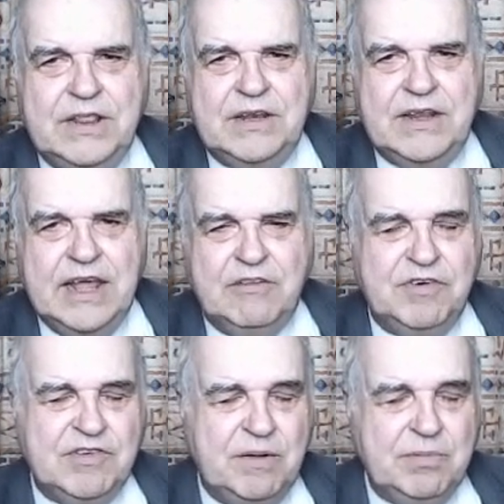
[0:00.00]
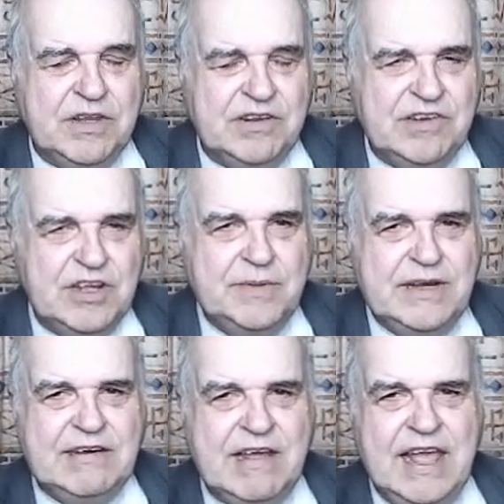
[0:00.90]
the tags, for example, the sermon
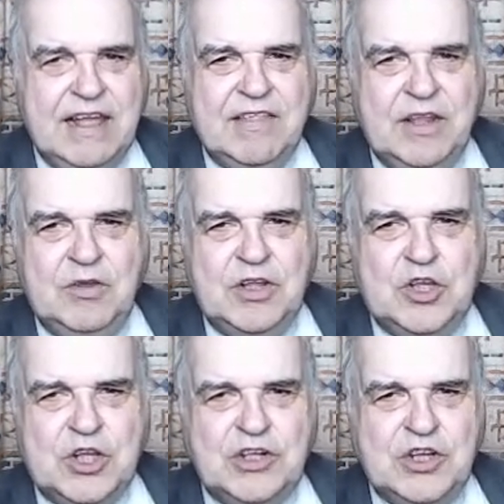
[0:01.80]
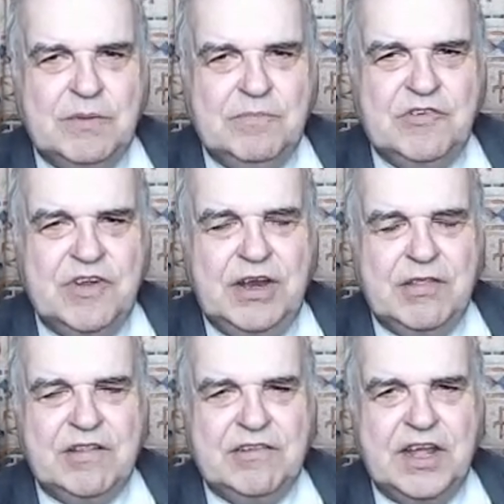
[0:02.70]
tag, then you can just jump straight to
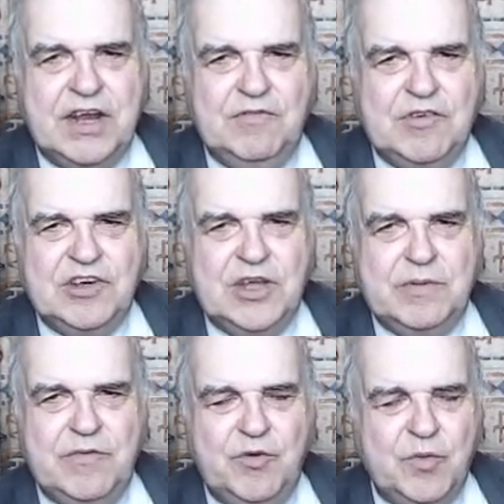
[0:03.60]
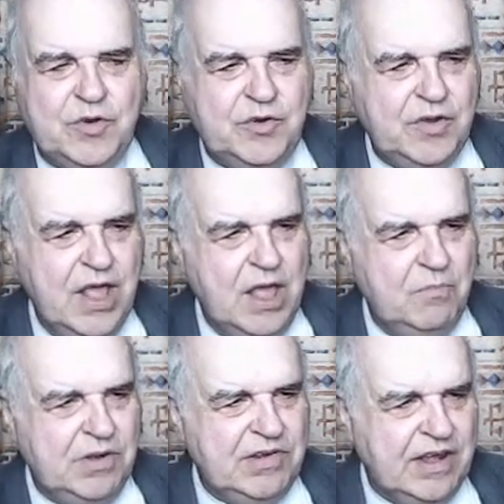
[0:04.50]
the start of your sermon if you want to
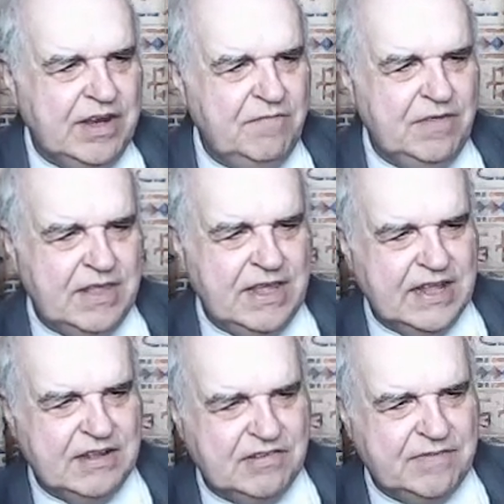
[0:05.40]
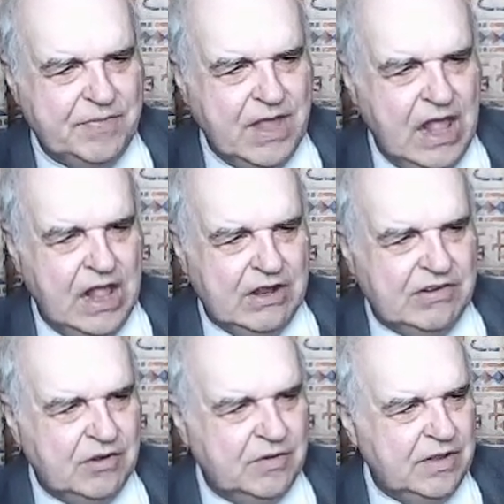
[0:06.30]
miss out everything else.
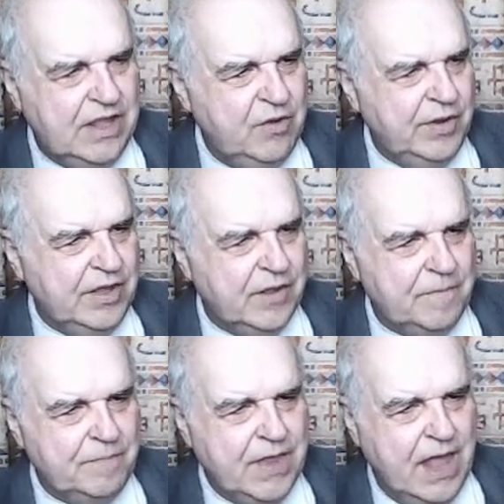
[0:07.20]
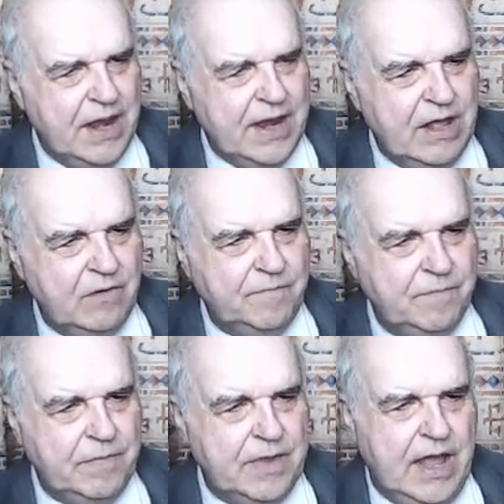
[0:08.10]
So here we go. Now,
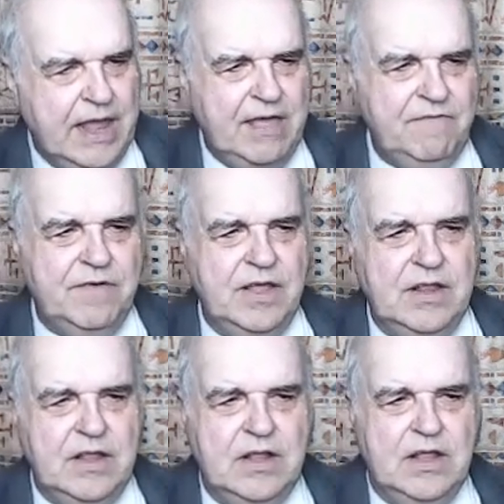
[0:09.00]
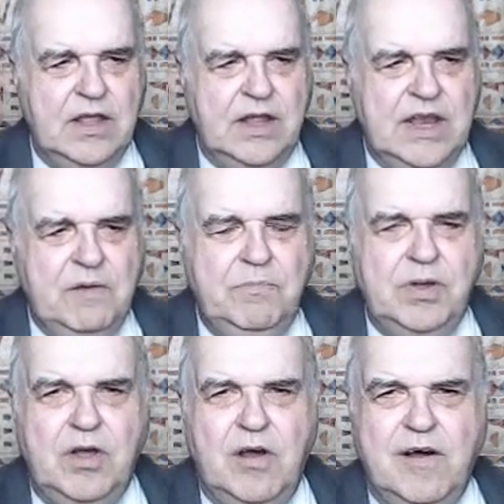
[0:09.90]
I have a number
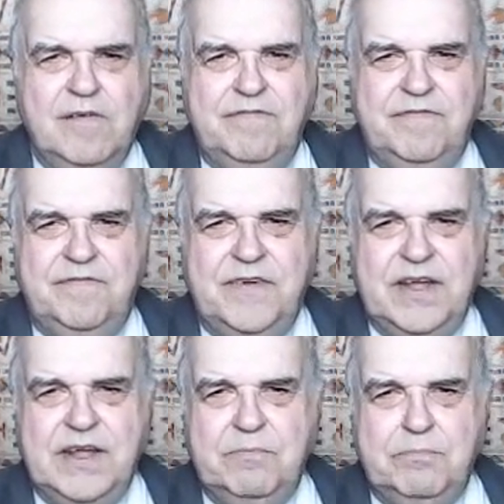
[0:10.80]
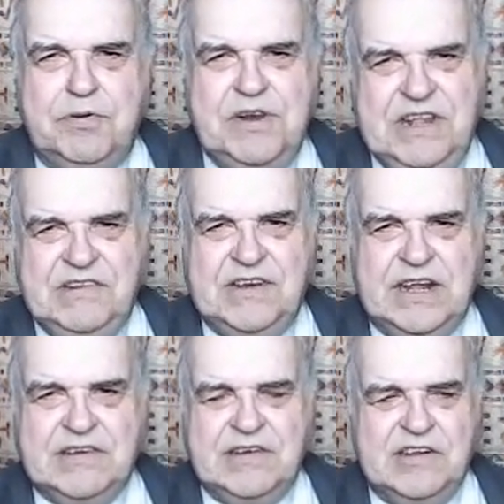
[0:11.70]
of
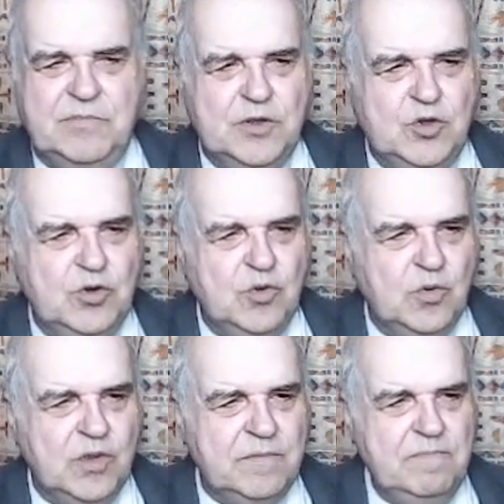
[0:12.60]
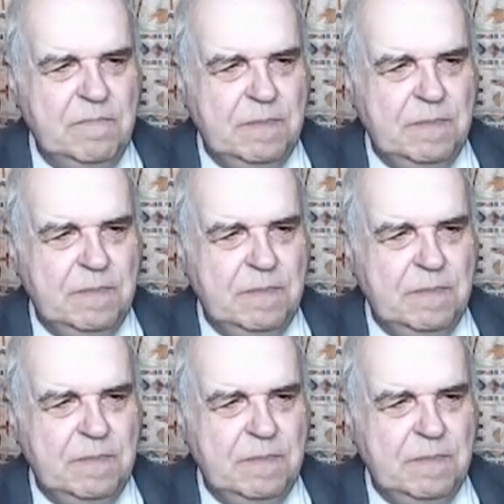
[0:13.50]
presets, I suppose you'd call them,